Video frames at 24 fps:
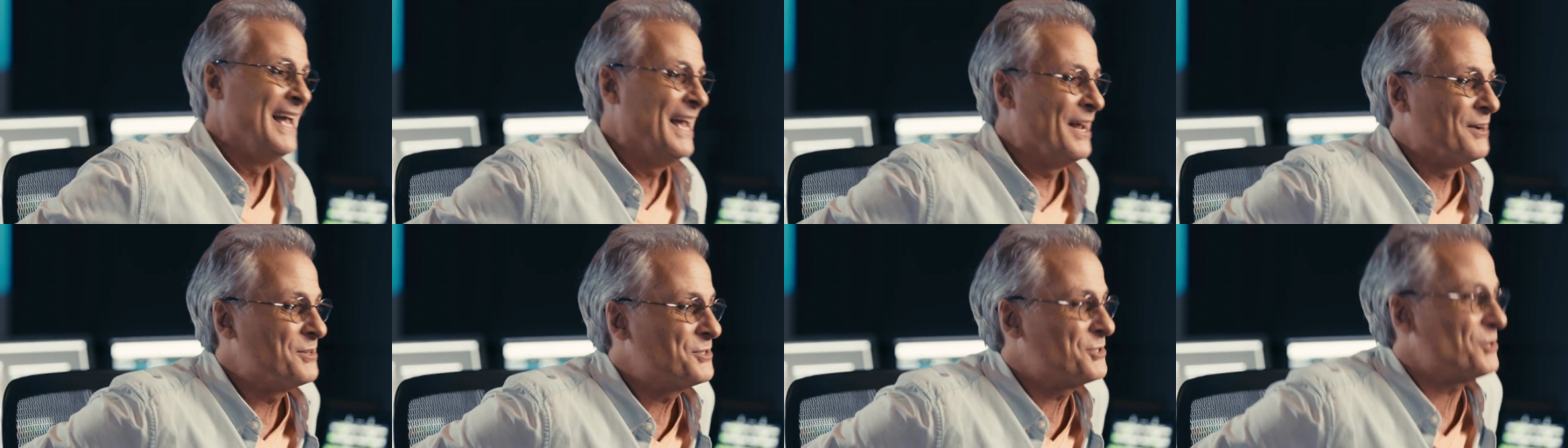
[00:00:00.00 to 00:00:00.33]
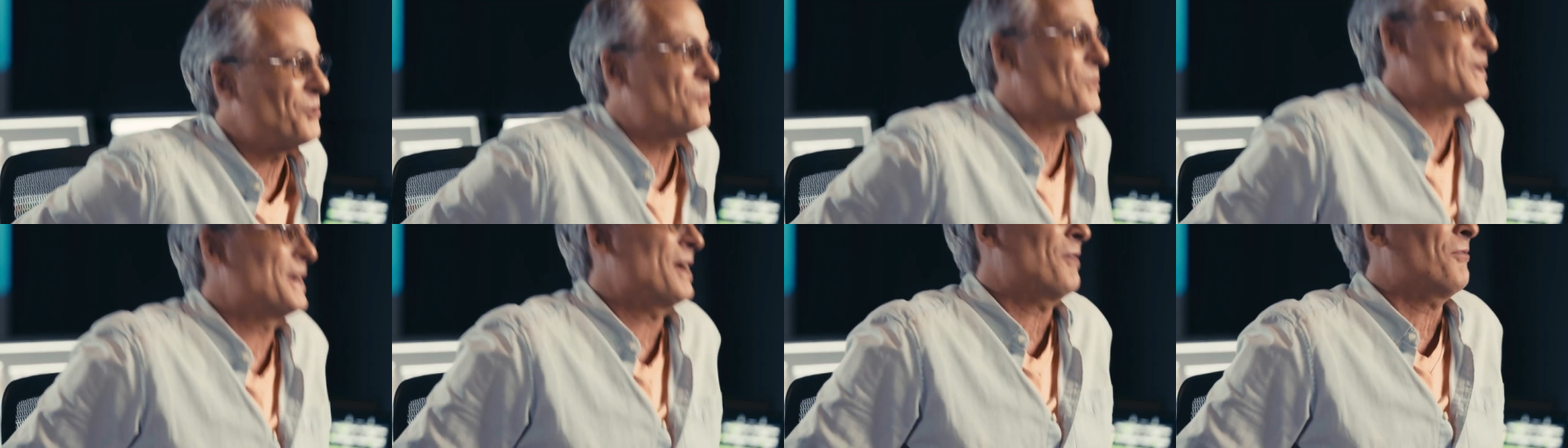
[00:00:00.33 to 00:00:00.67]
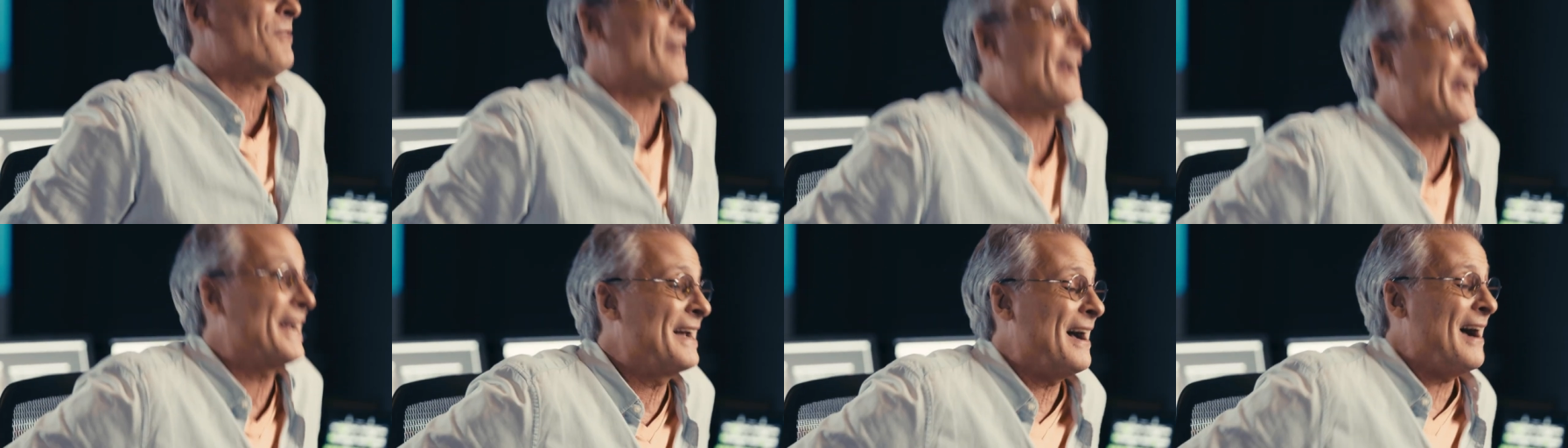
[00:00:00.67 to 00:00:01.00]
And so
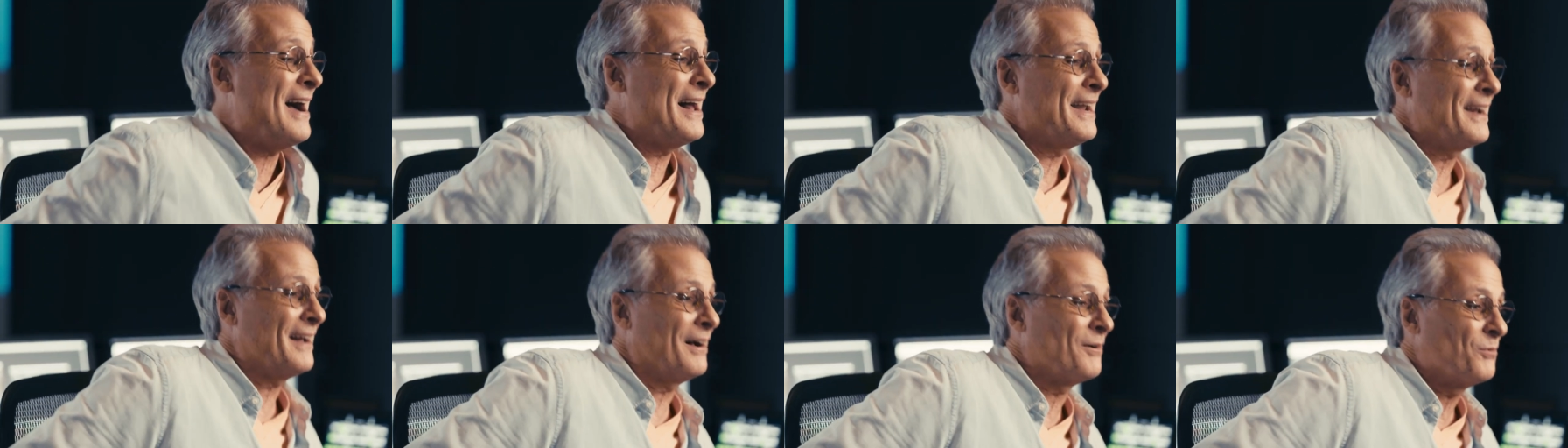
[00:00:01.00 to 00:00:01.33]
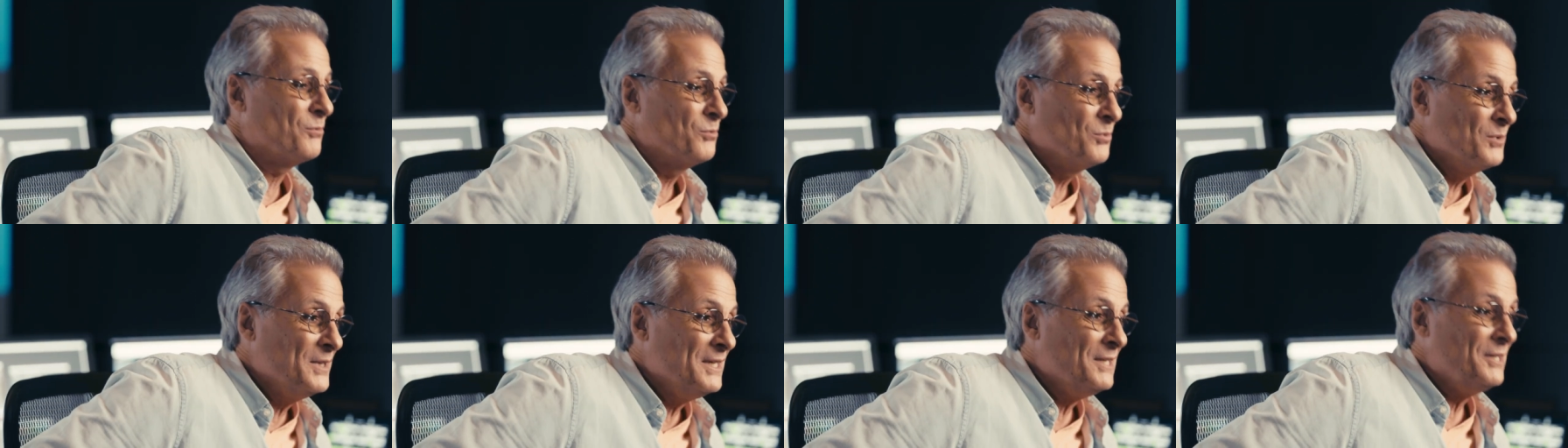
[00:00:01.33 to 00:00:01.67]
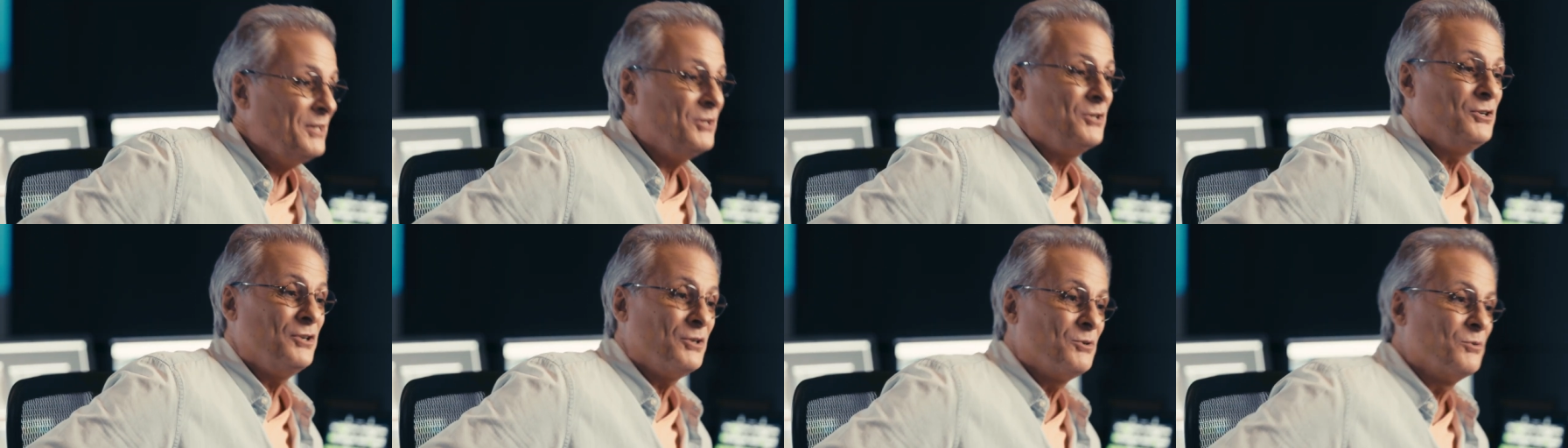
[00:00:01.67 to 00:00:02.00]
whenever I got a
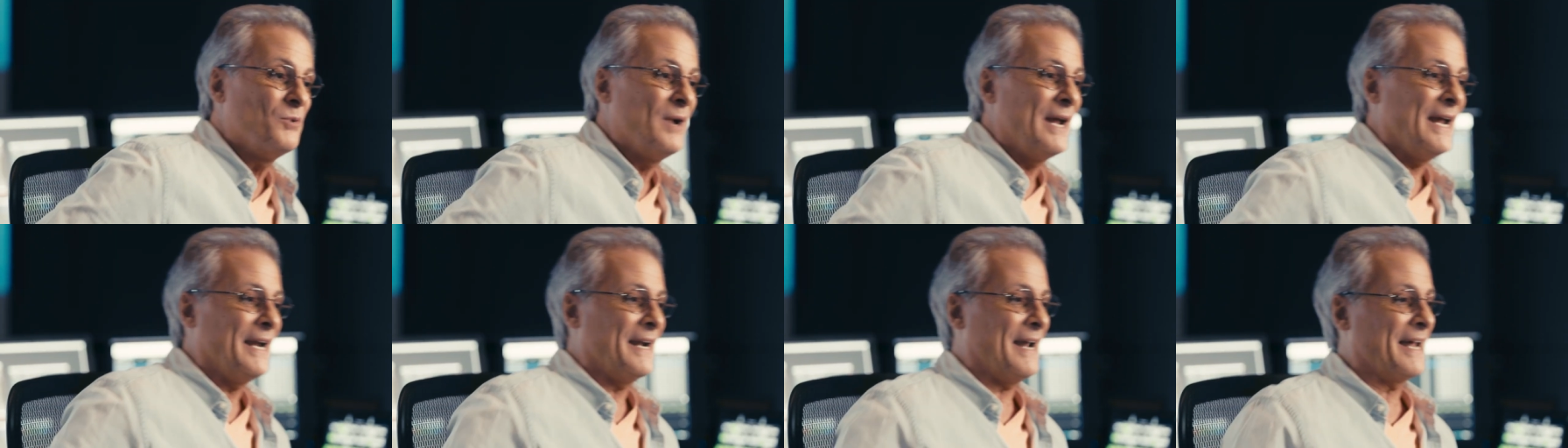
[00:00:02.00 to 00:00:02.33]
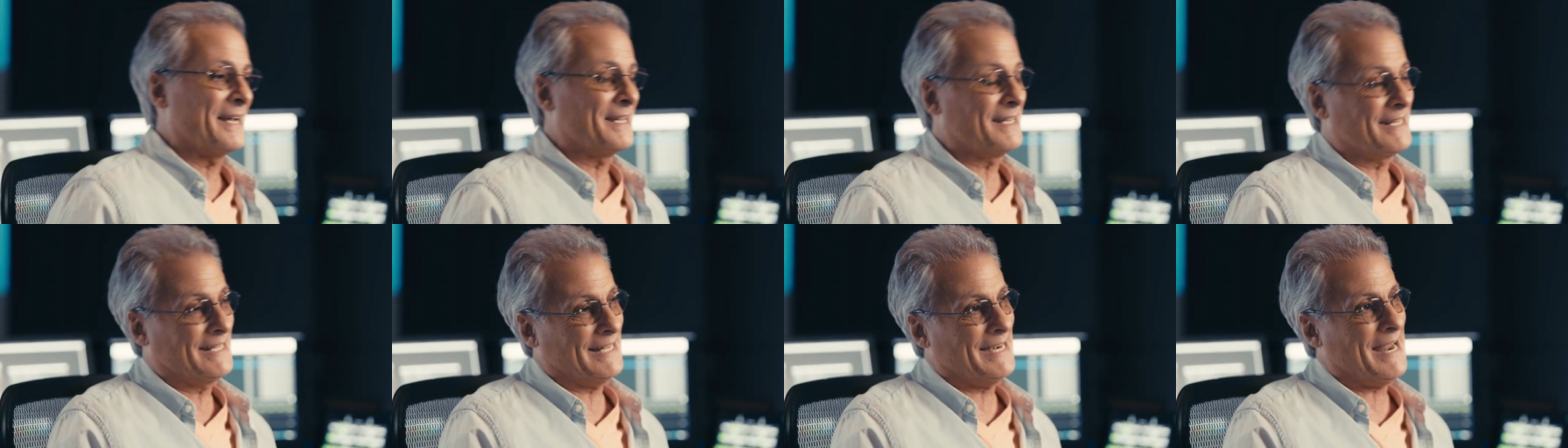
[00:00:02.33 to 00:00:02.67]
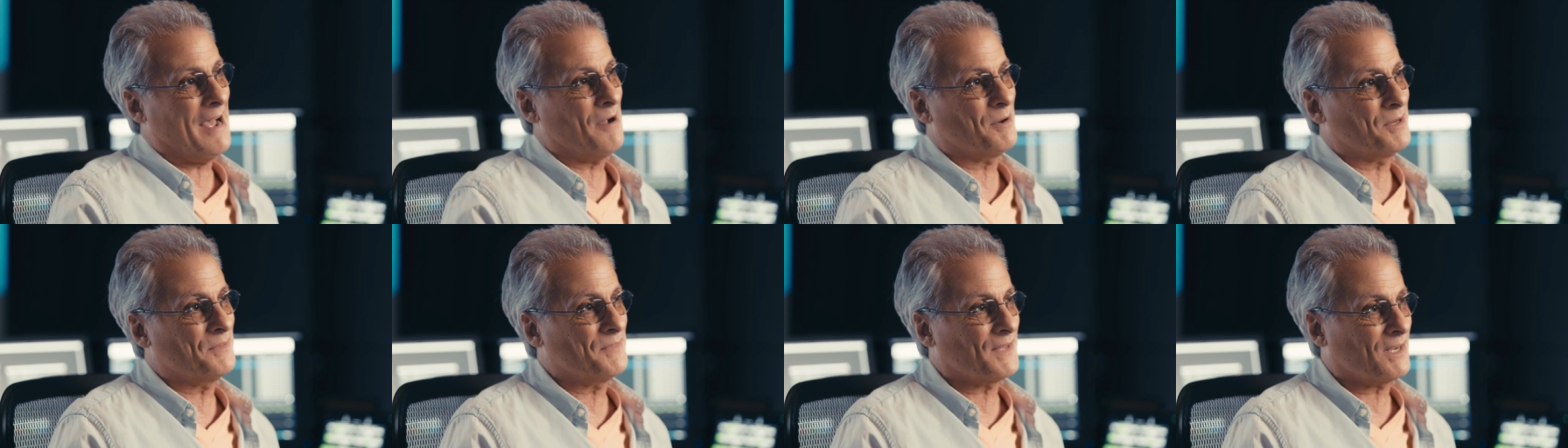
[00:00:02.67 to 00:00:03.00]
really good rain, I'd get
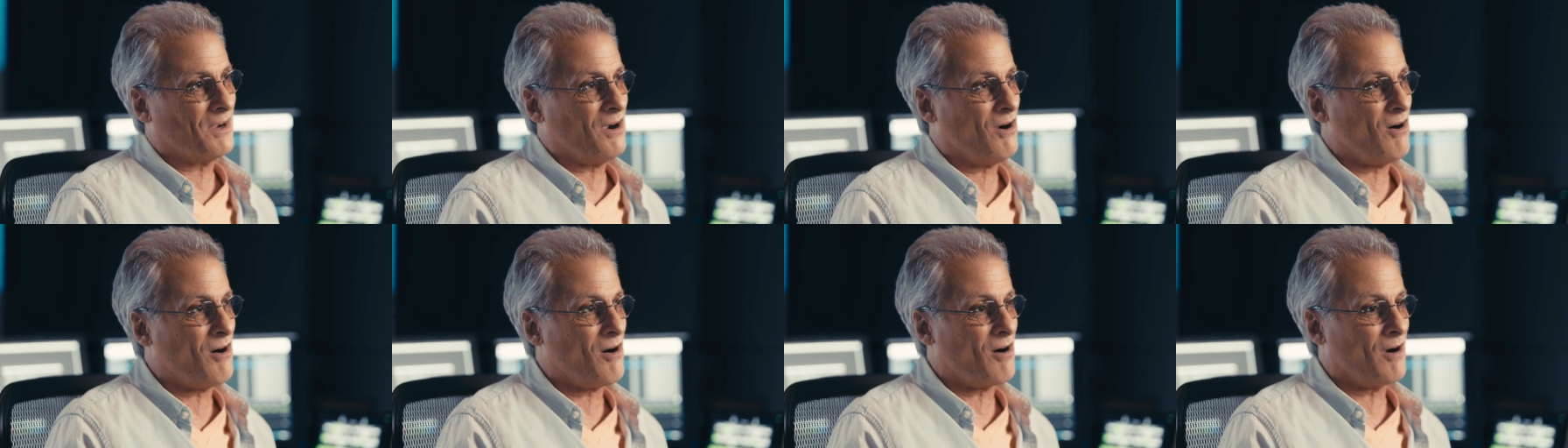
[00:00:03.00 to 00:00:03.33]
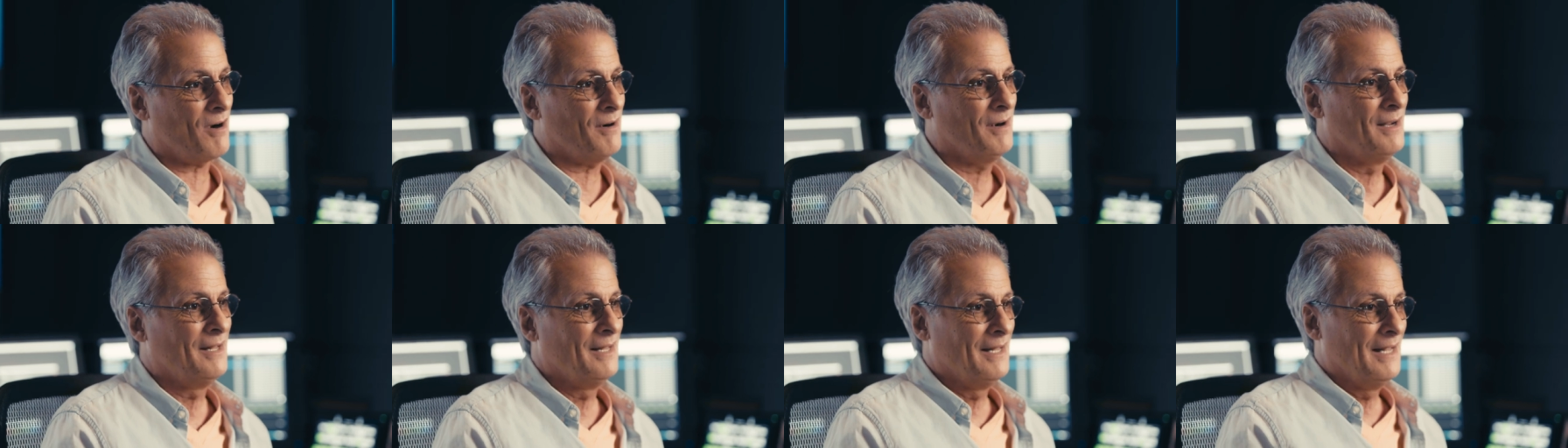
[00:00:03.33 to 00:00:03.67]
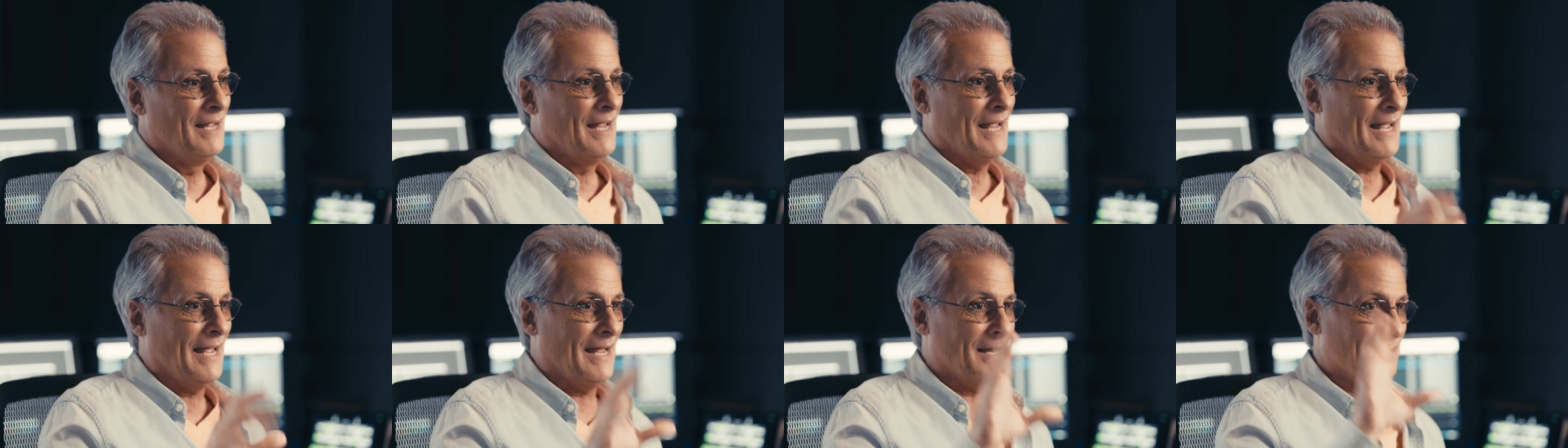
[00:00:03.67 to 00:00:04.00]
out in the car
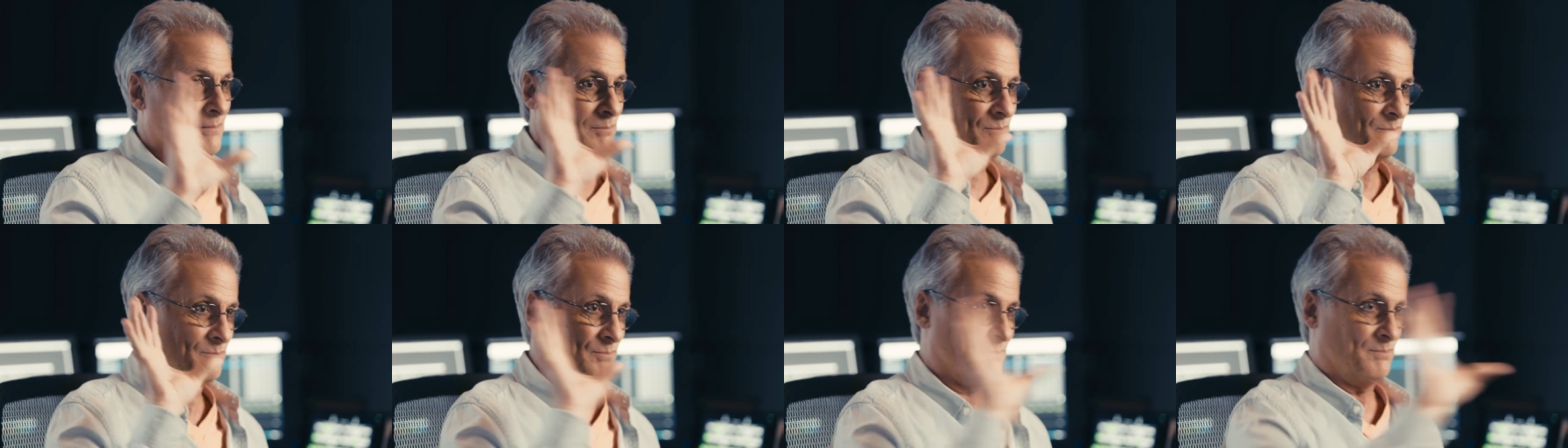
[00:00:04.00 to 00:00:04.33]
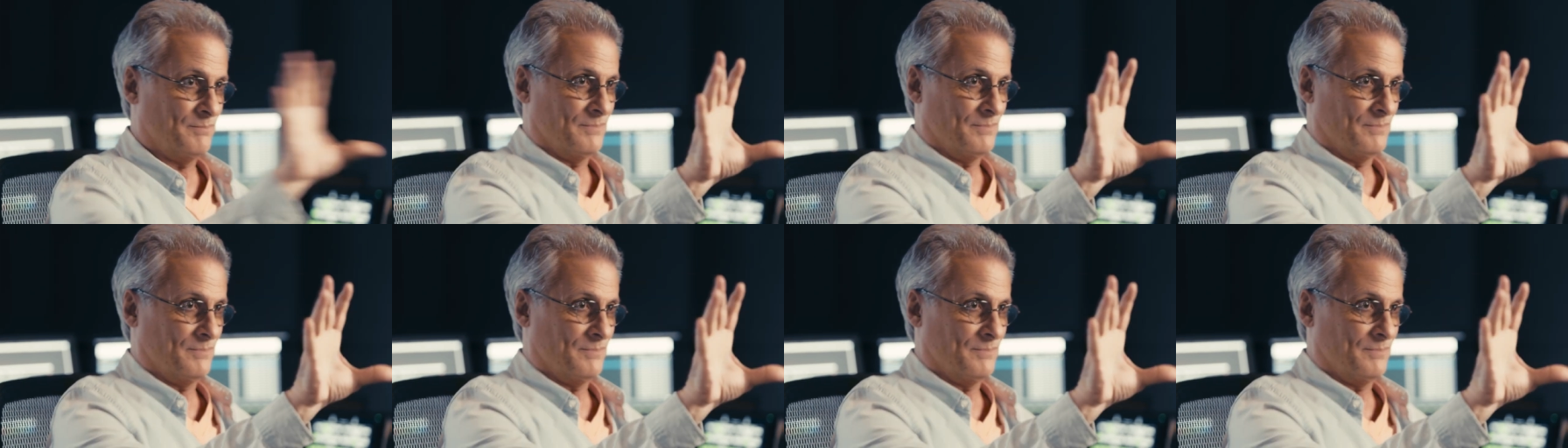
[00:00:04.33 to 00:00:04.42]
and